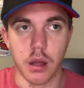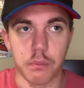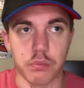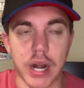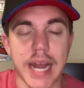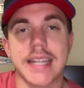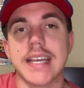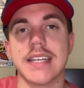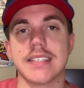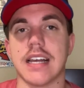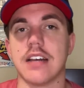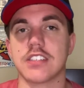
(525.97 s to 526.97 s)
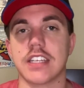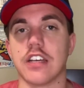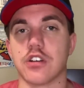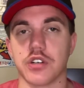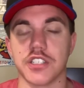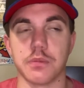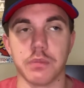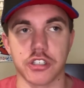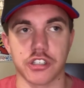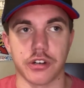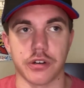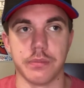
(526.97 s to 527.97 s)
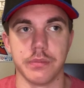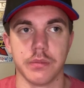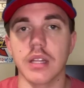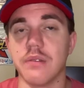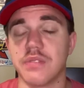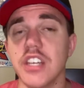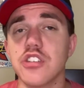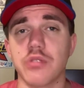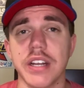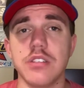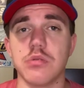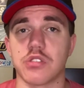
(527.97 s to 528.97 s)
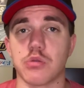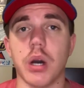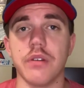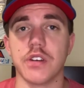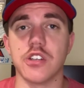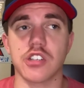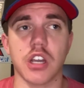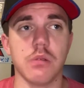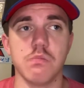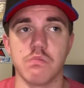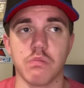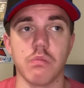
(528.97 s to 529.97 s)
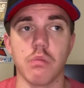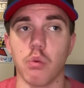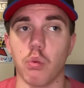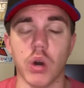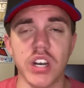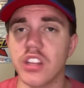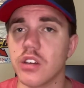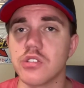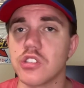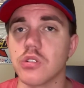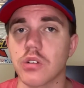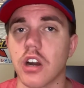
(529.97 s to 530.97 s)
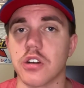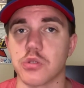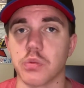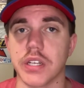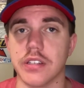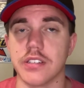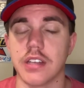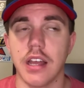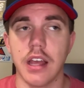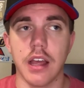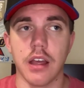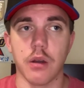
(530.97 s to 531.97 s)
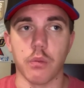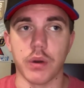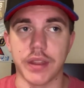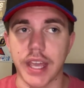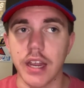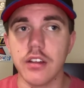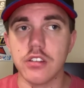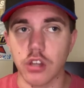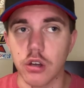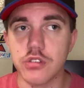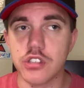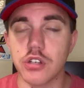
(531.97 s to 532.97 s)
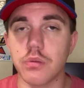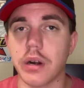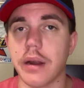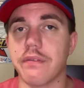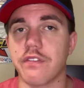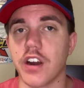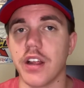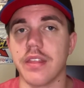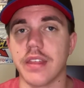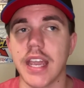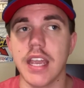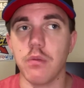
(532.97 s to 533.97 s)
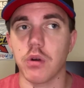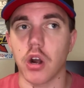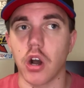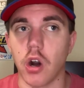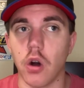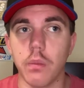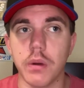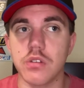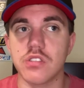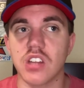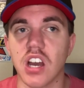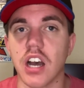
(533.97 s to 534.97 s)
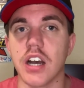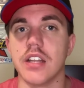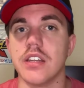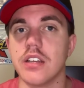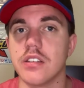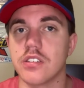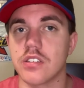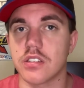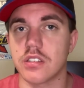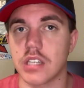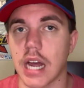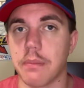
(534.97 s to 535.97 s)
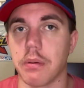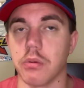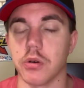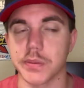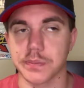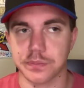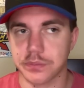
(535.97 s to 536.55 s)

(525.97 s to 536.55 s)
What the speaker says: Brad Keselowski and Chris Buescher. If this race was 12 years ago, one of those two cars wins. When those two were up front, they were almost unstoppable.